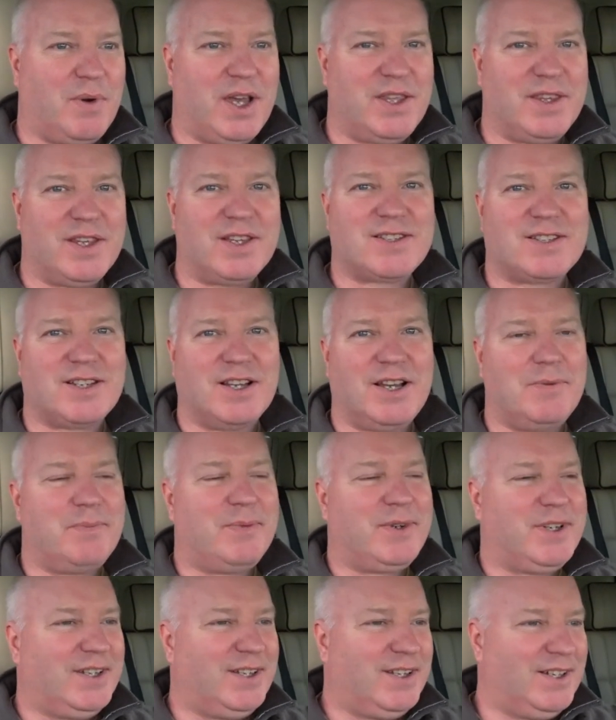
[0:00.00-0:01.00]
this time.
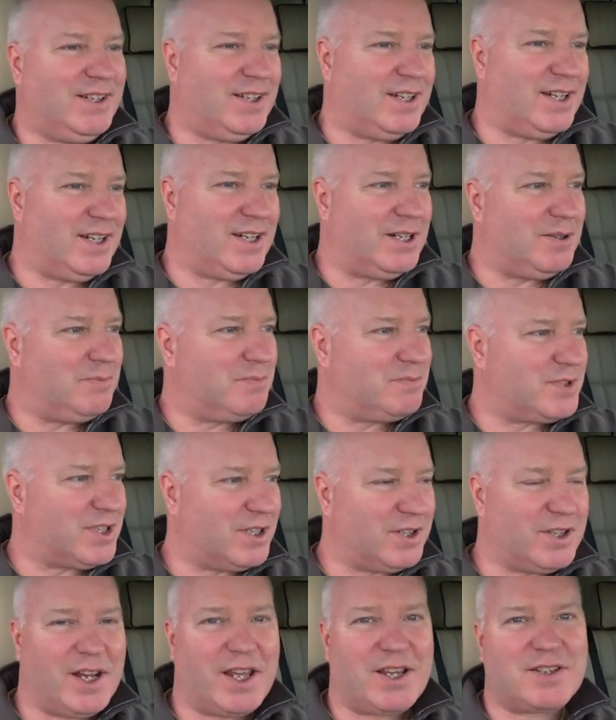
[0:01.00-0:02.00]

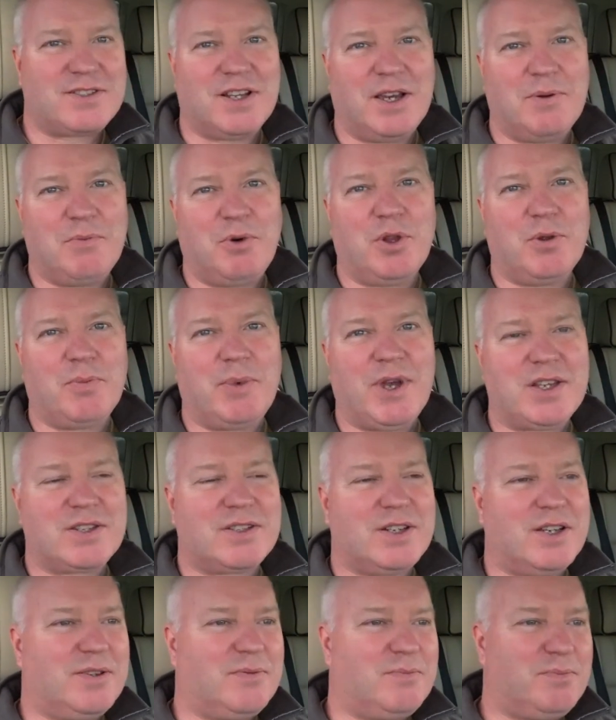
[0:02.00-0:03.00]
Until the next time, all the
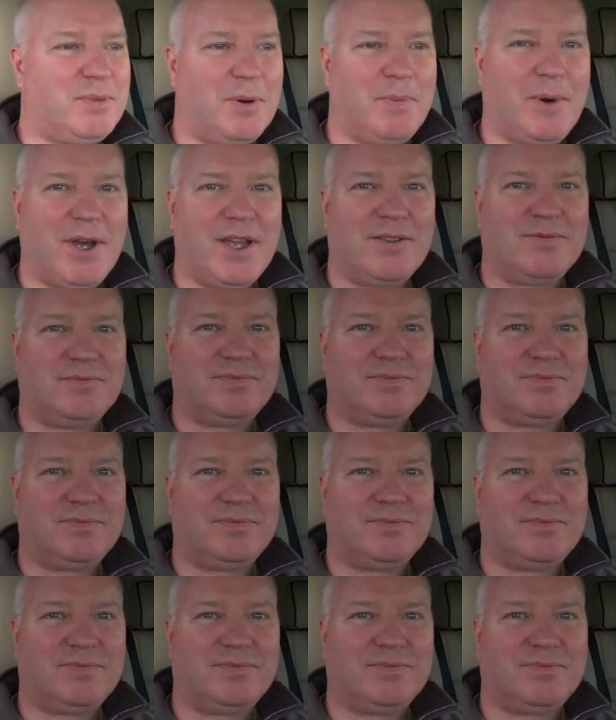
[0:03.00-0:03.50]
best now. Bye bye.